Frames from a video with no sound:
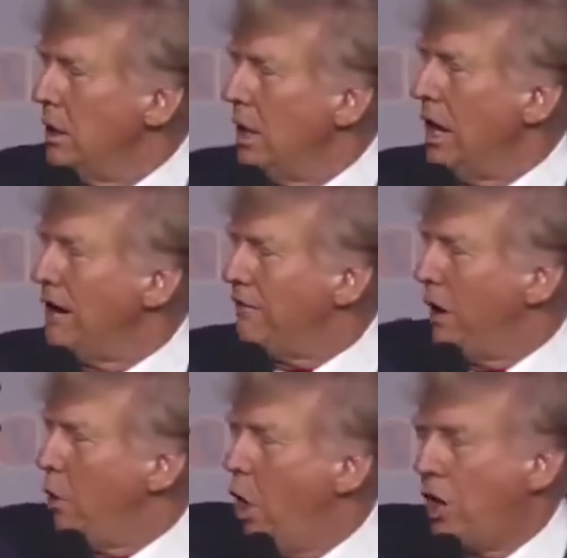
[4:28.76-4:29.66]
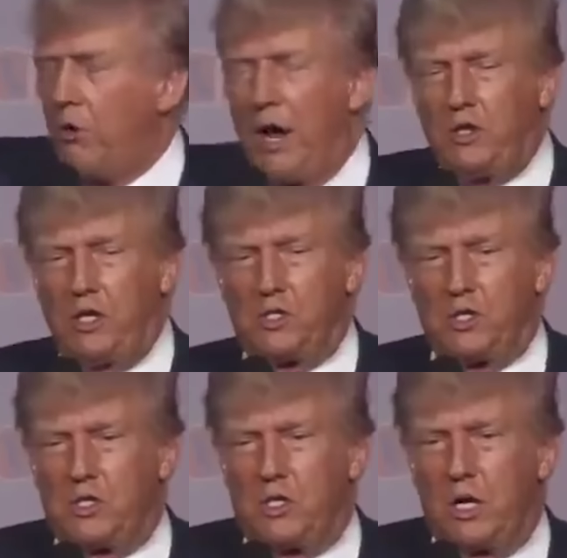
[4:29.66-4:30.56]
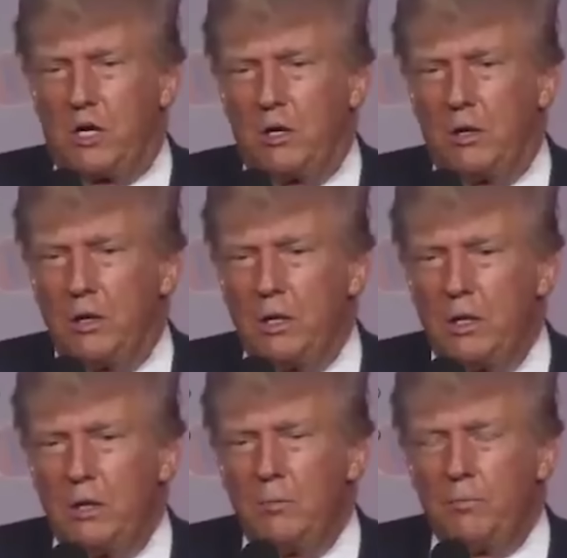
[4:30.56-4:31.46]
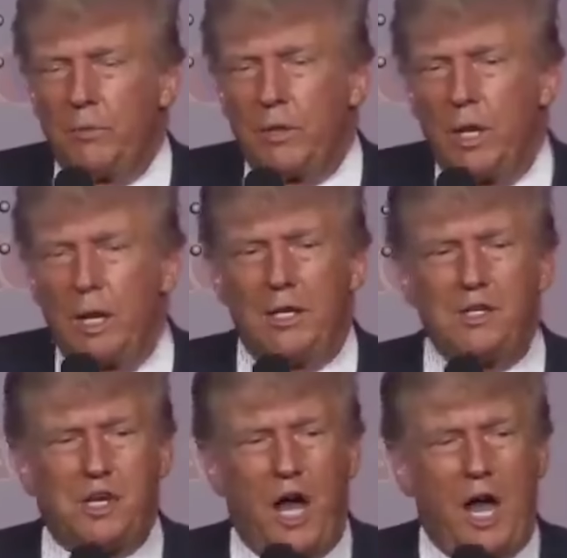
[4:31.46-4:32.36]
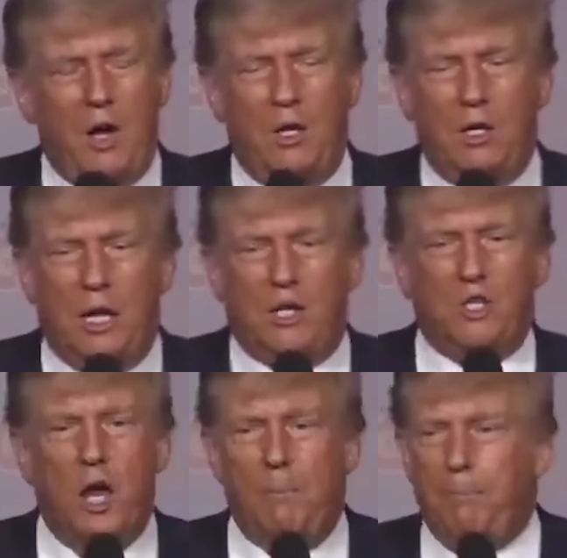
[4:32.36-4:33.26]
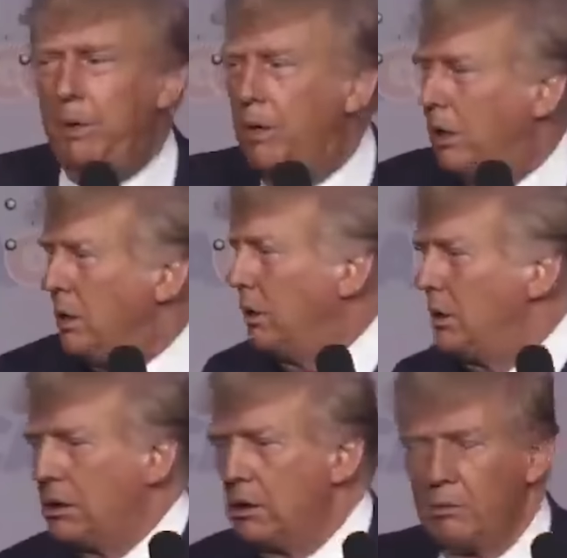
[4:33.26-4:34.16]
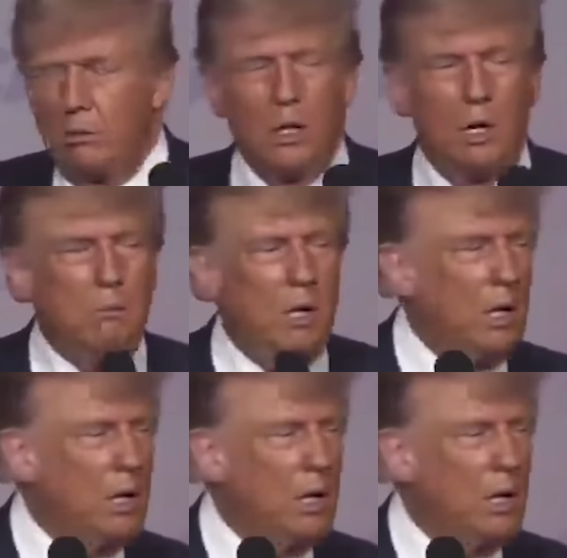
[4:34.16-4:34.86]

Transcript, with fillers: And if I walk right, there's a stair. And this guy gets up. Where am I?